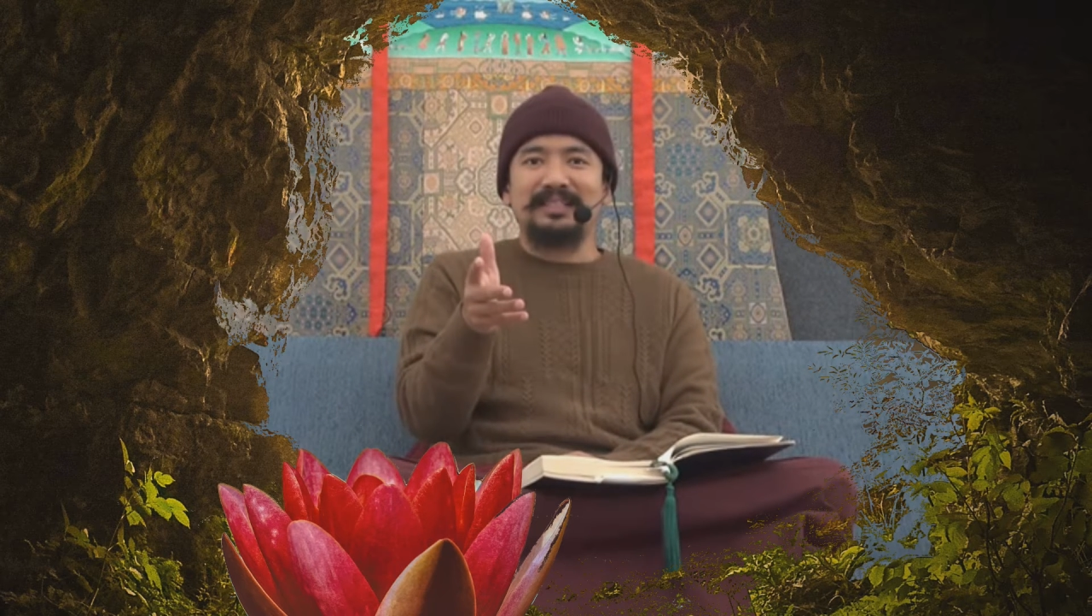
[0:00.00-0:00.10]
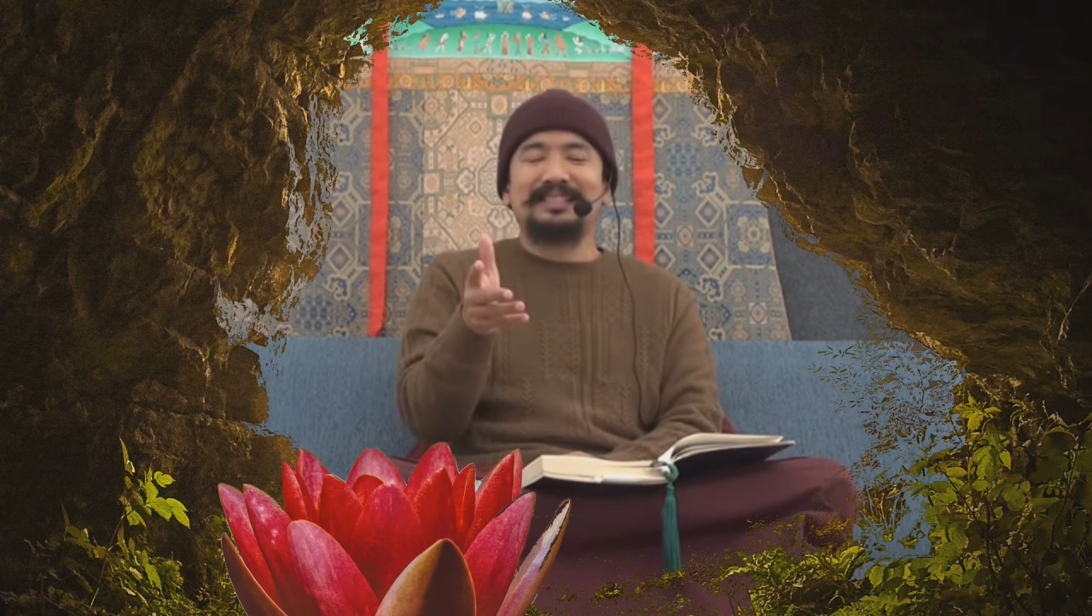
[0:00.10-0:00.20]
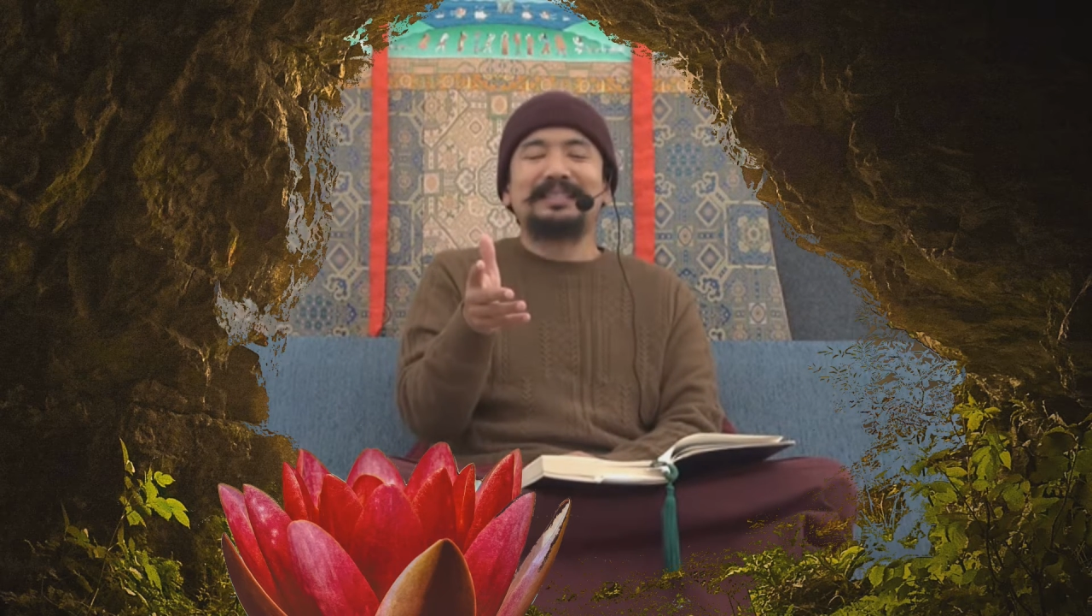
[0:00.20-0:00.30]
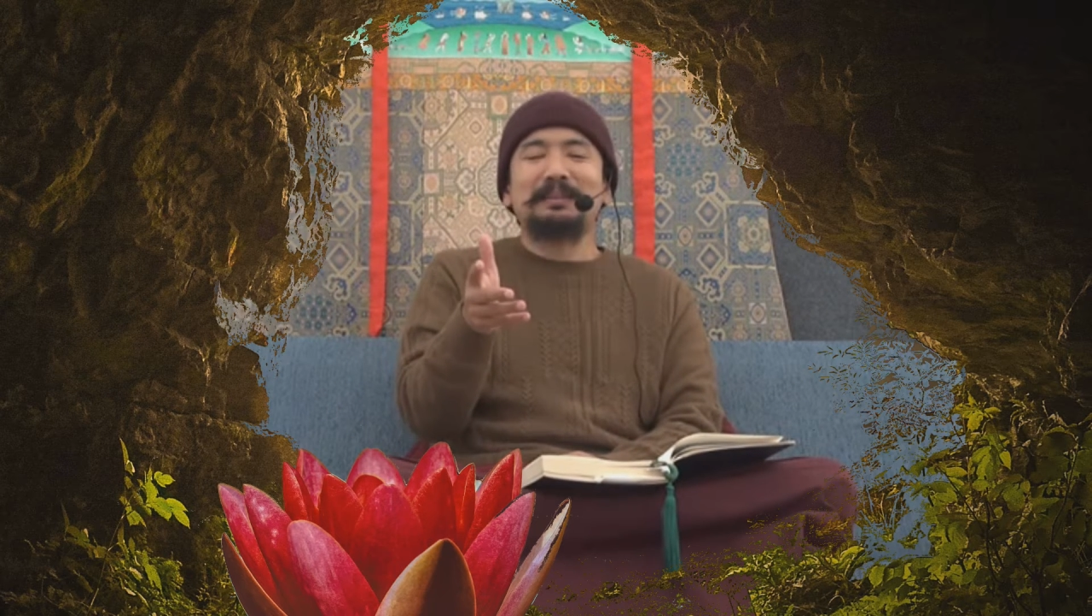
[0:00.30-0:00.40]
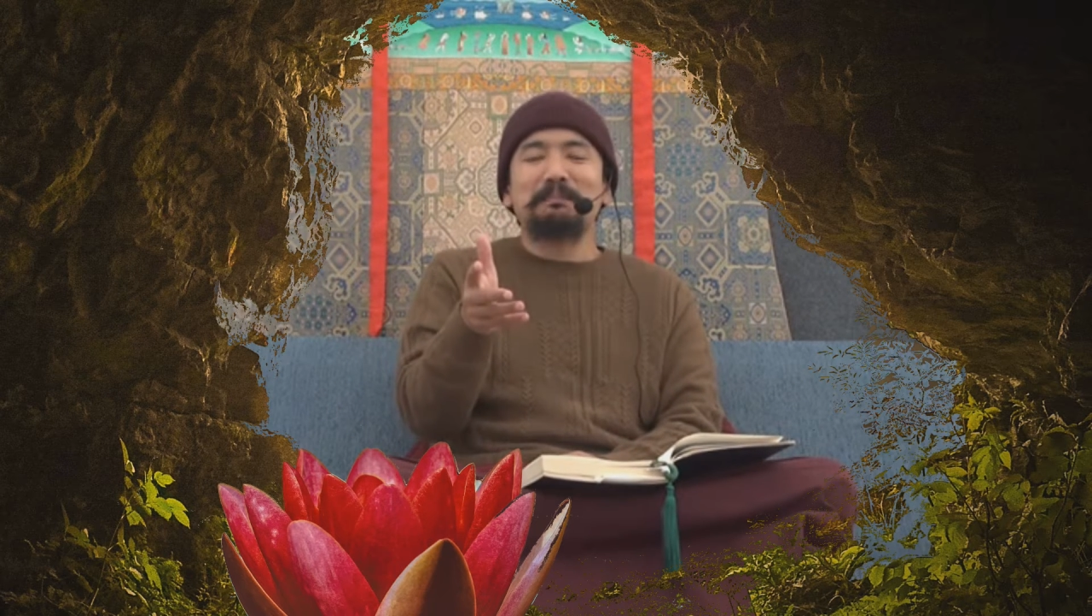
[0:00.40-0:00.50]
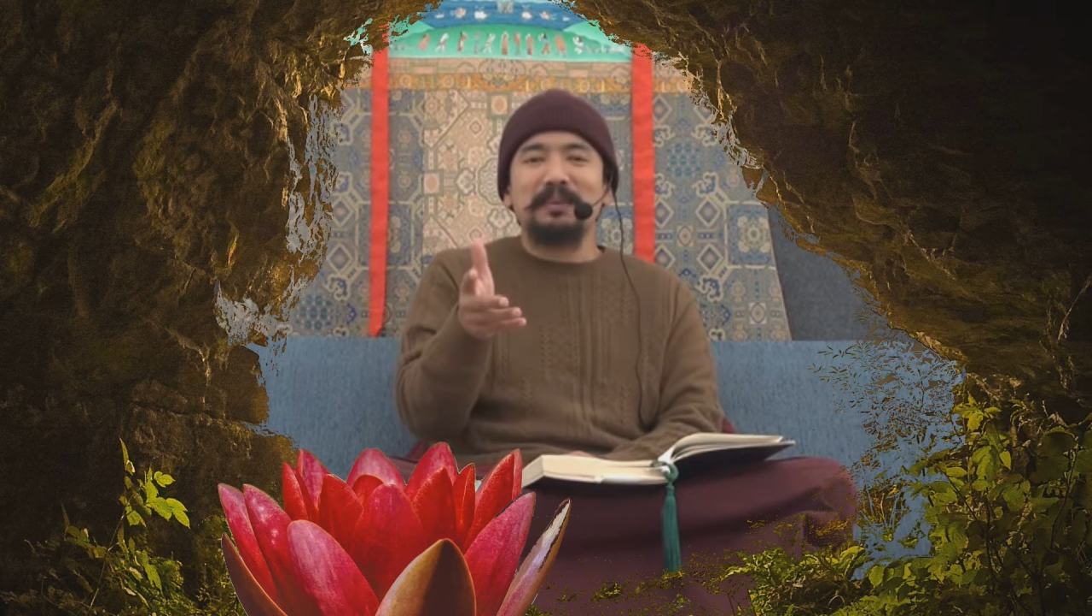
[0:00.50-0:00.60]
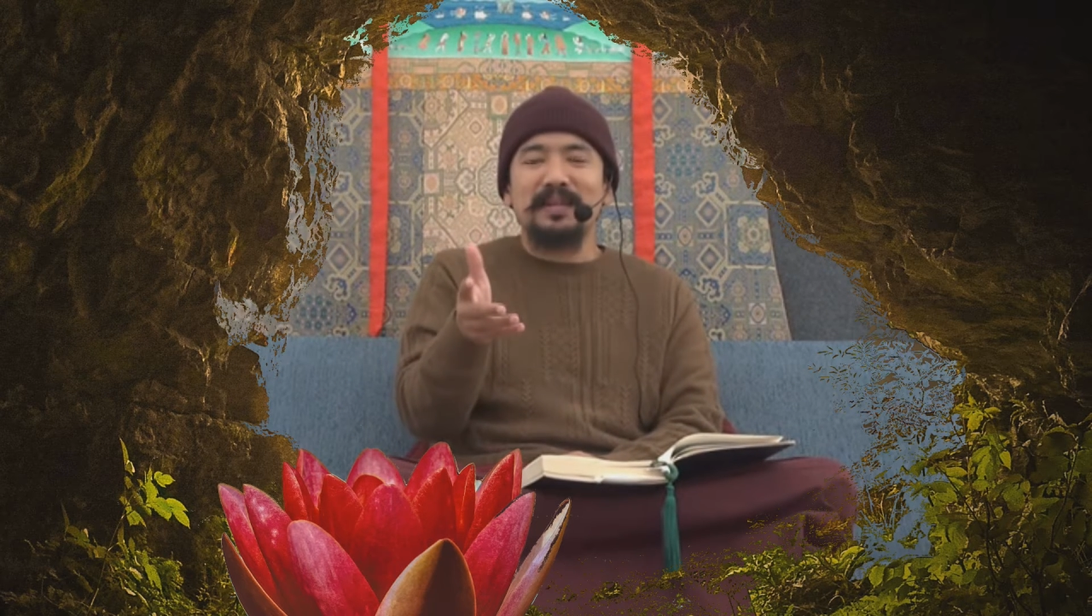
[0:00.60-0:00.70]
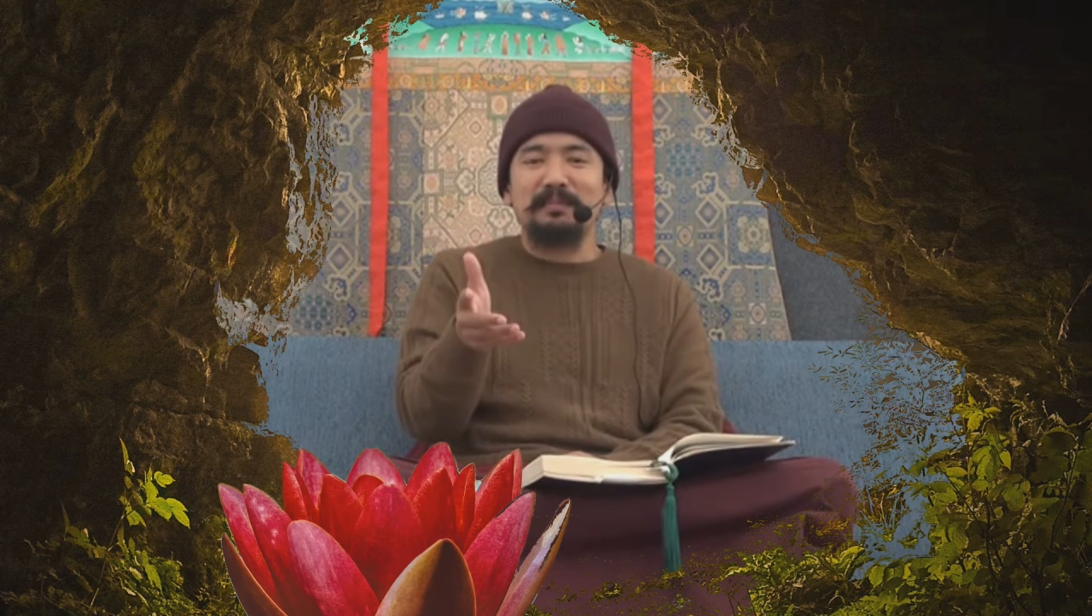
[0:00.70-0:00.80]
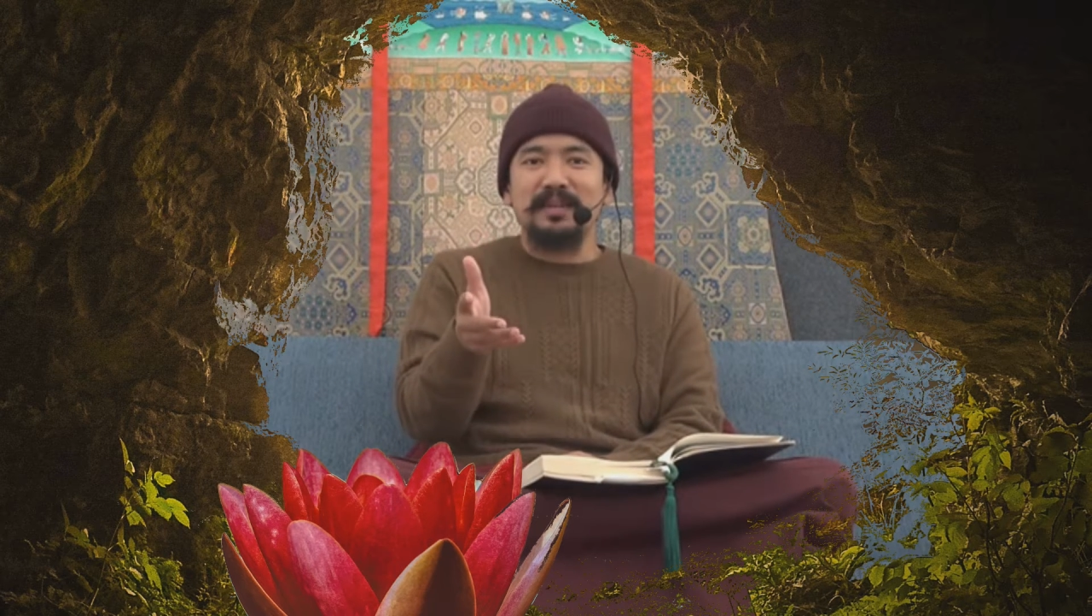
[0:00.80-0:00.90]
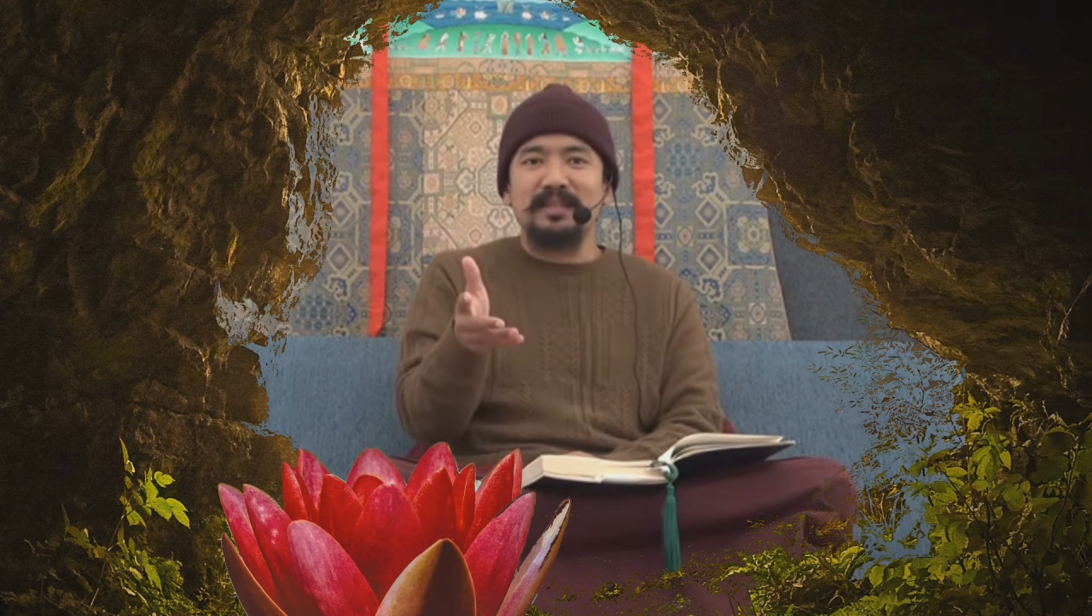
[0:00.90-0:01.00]

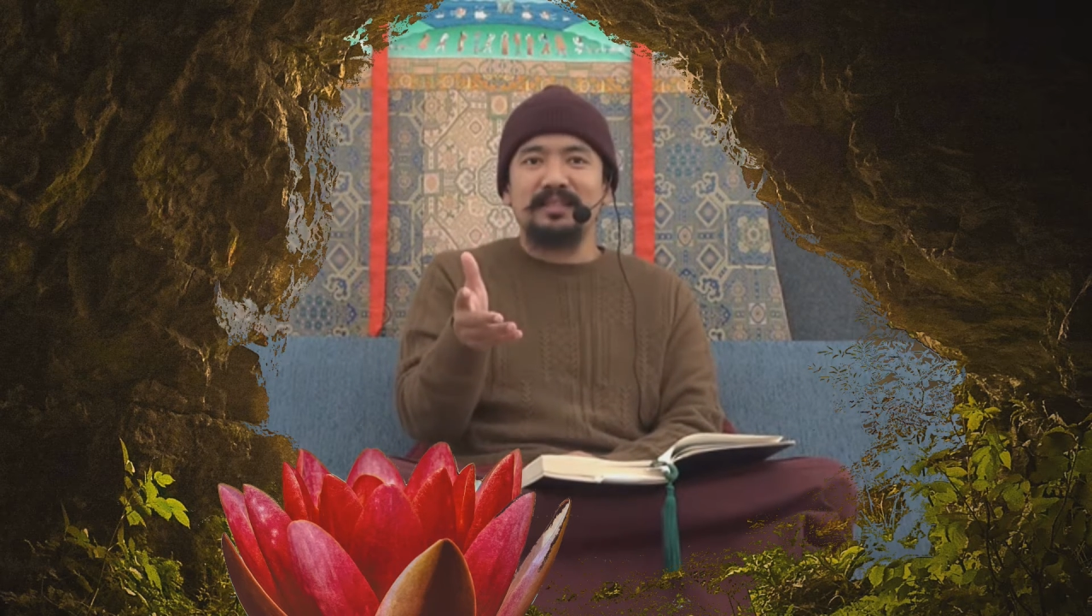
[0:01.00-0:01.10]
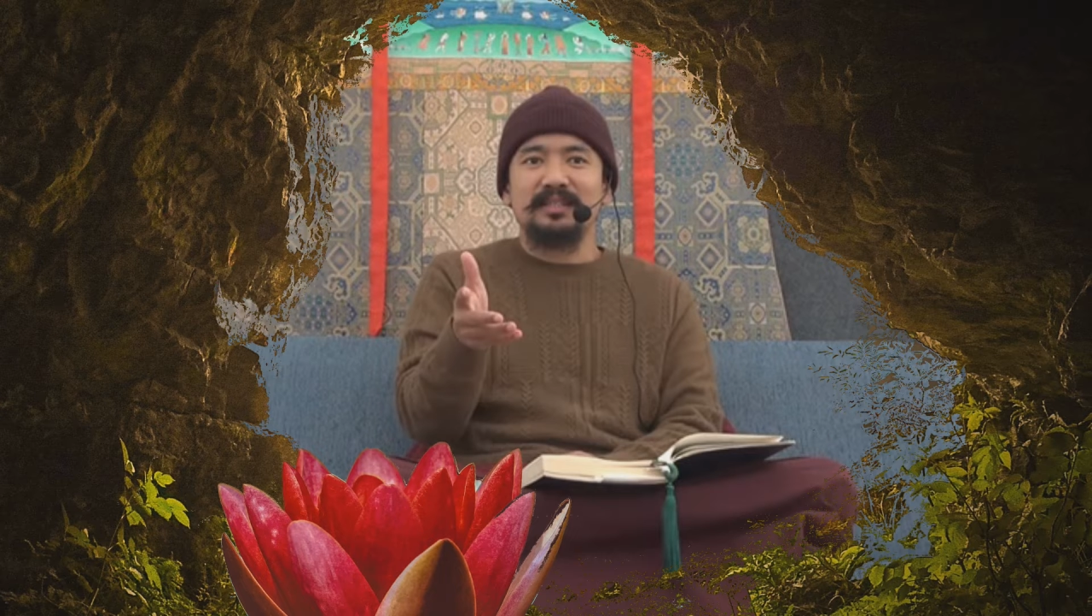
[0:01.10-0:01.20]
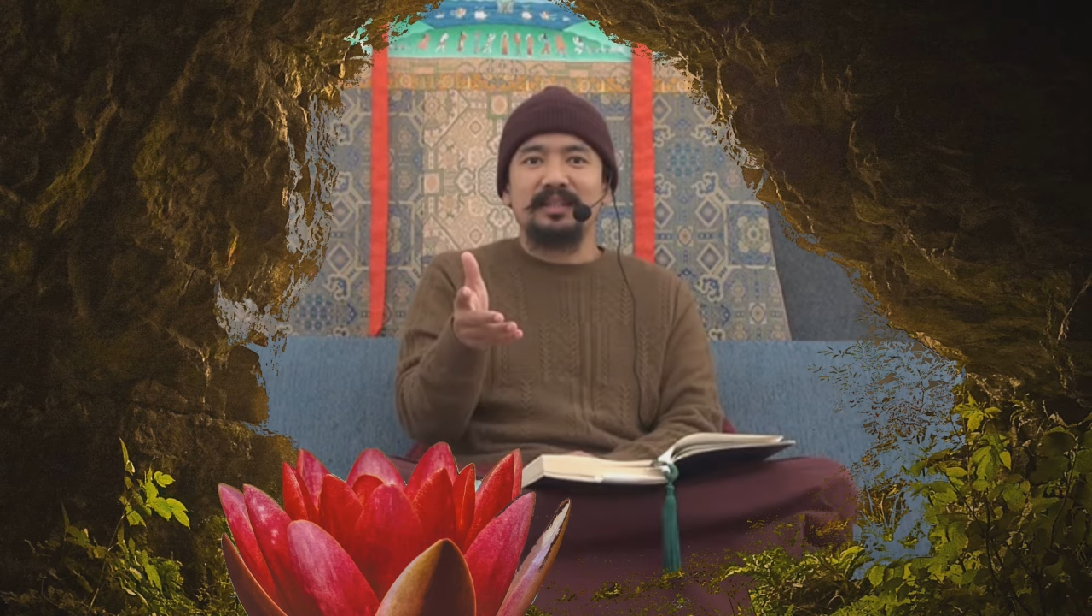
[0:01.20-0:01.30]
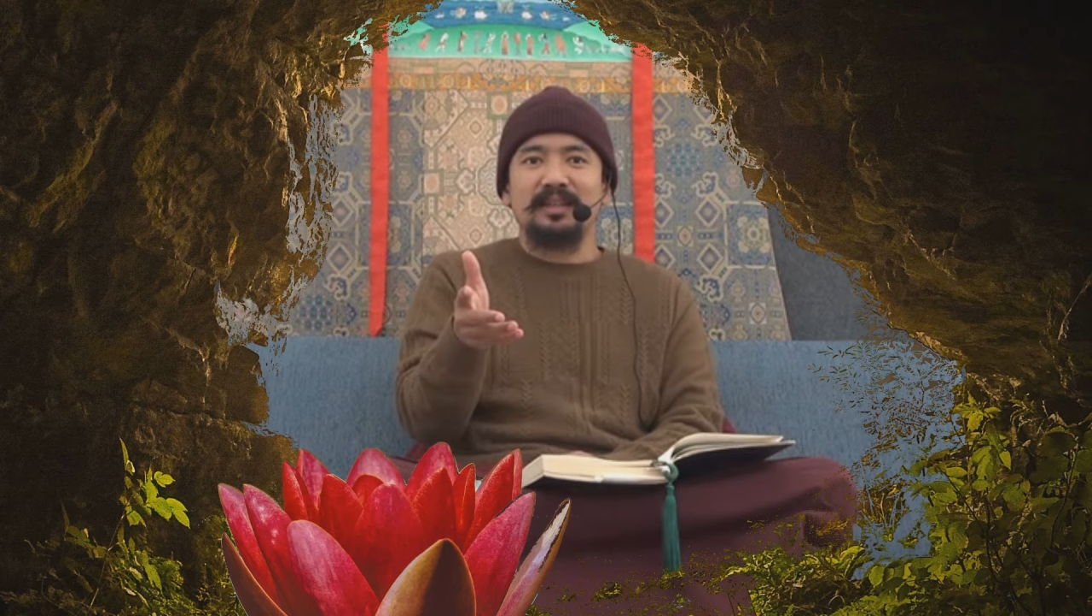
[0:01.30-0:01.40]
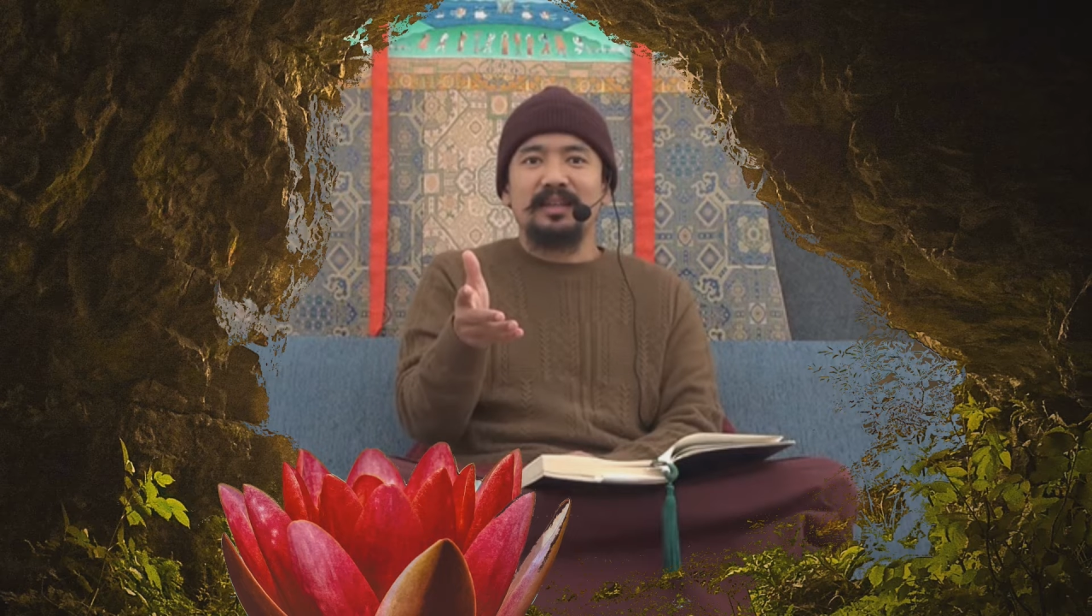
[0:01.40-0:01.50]
simply means